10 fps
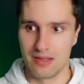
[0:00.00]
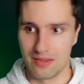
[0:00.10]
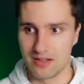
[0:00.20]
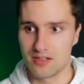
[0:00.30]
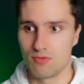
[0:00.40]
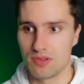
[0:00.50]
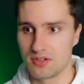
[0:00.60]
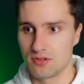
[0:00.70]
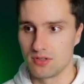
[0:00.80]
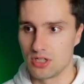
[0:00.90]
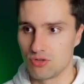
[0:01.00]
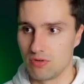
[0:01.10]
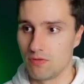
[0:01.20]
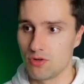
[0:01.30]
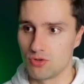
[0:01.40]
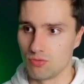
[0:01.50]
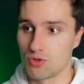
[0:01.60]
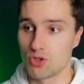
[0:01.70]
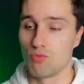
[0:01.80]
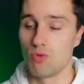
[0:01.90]
That is what this condition refers to.
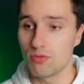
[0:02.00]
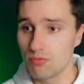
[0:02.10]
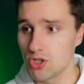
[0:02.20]
So what